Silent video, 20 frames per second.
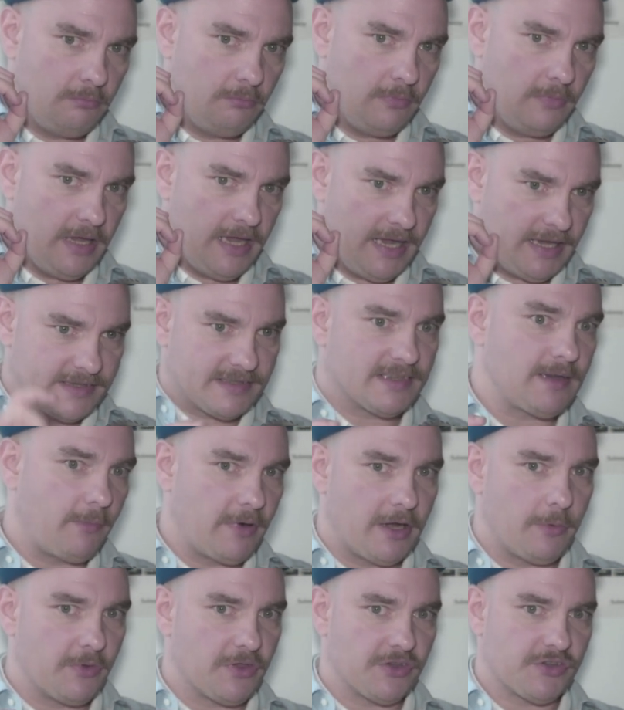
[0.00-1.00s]
hit
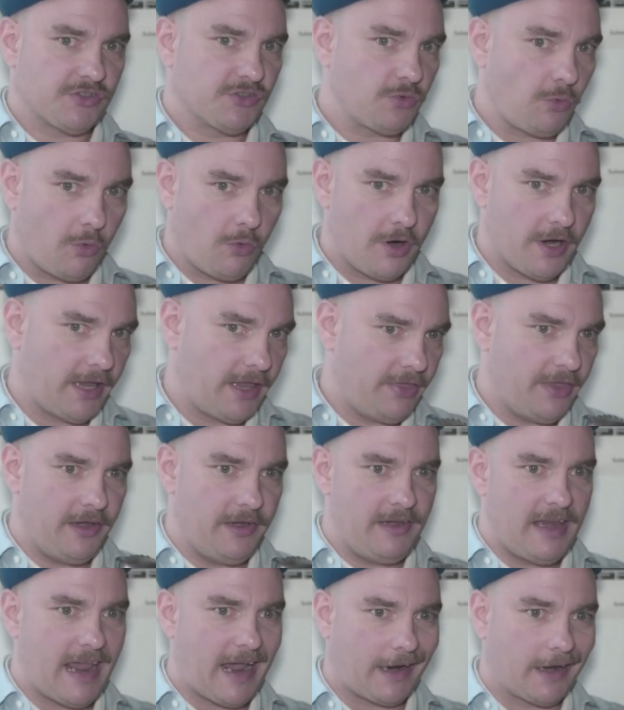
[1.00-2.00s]
somebody with a sword in the
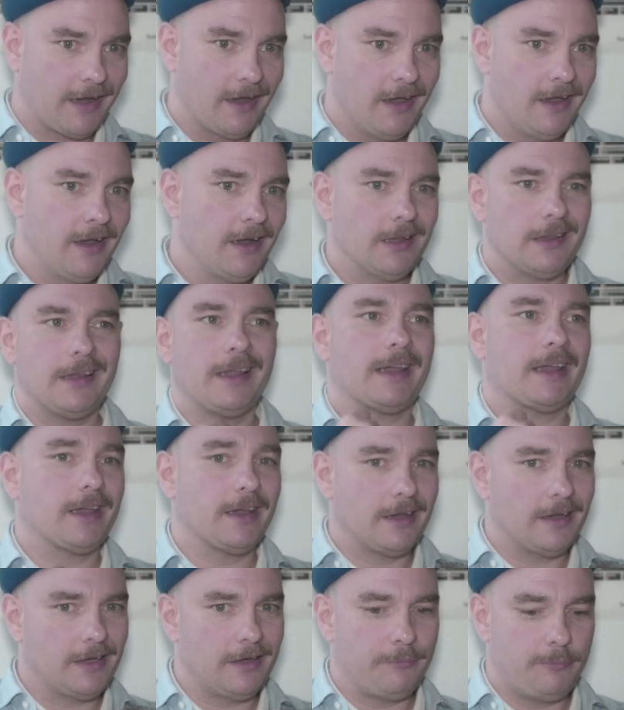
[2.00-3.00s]
neck, like
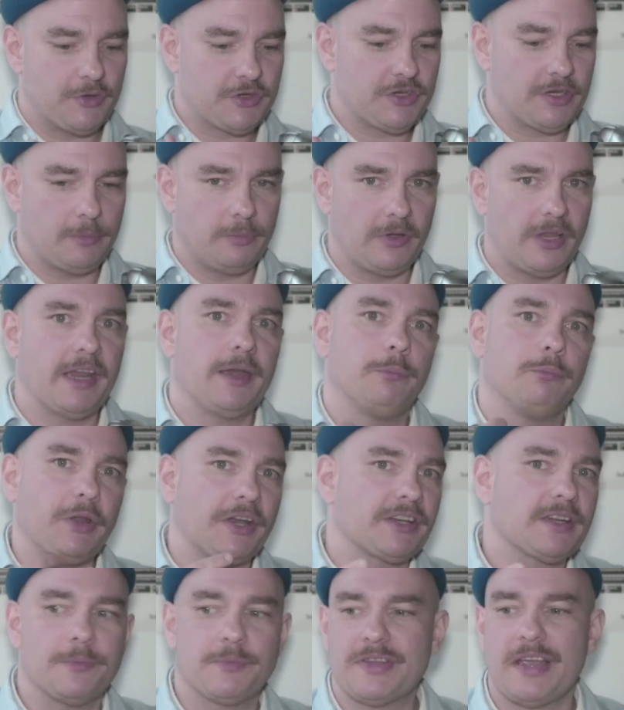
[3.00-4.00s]
Bushido blade,
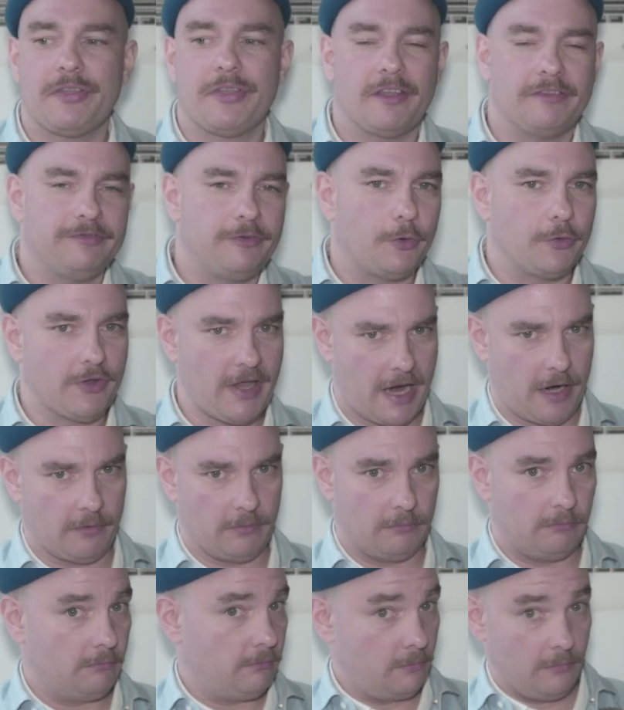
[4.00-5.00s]
blood comes out and they fall down,
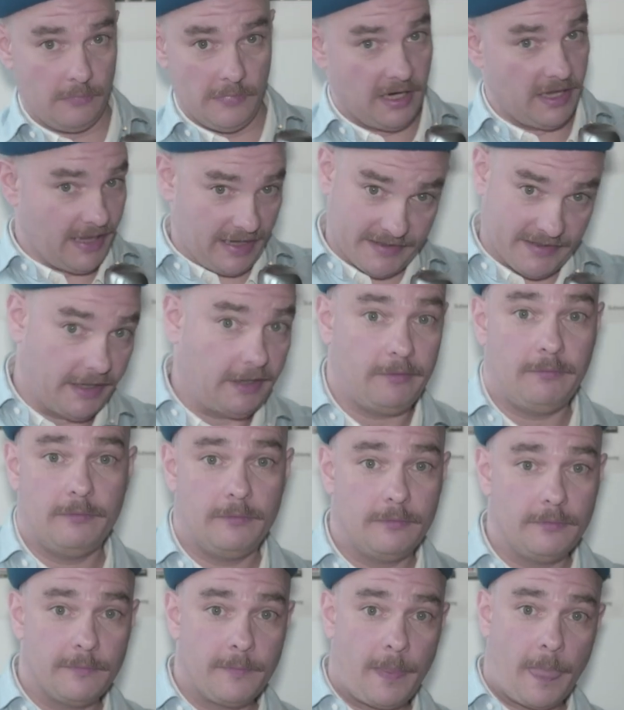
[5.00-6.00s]
and that's it.
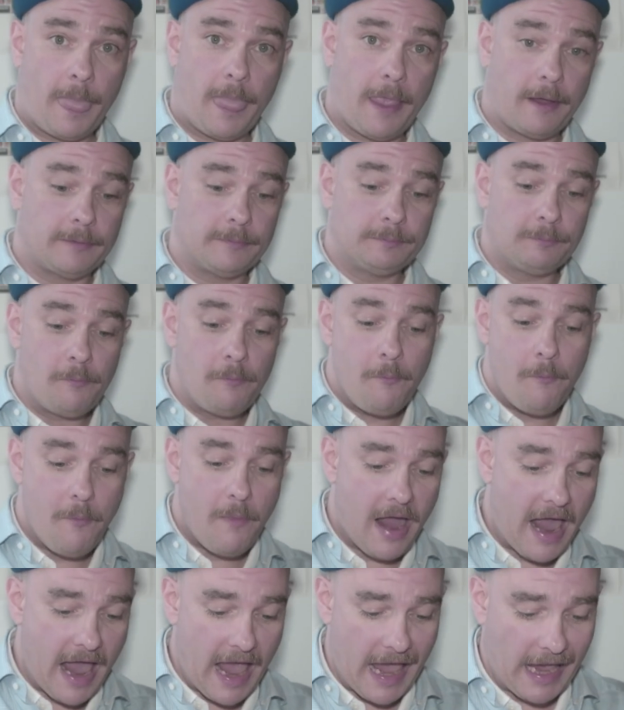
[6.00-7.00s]

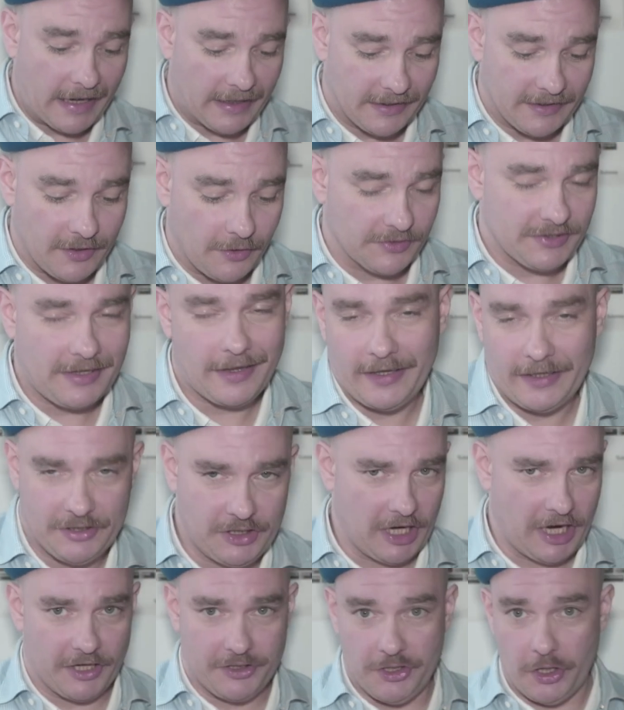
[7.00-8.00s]
And, you know, it's not like
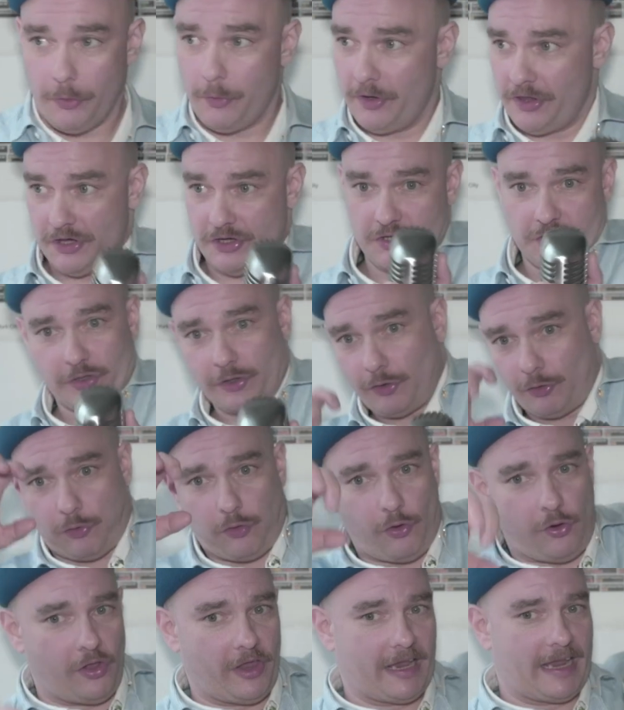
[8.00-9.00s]
G.I. Joe where they're just
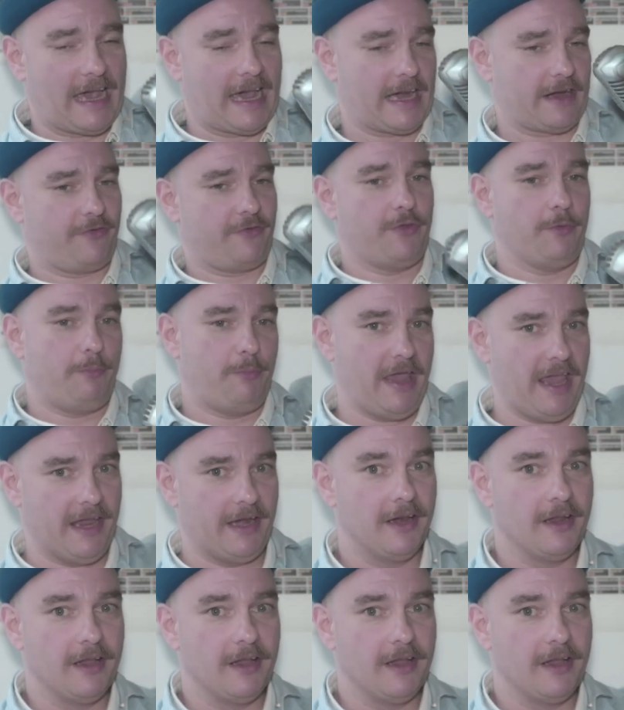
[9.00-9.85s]
crawling out of the pit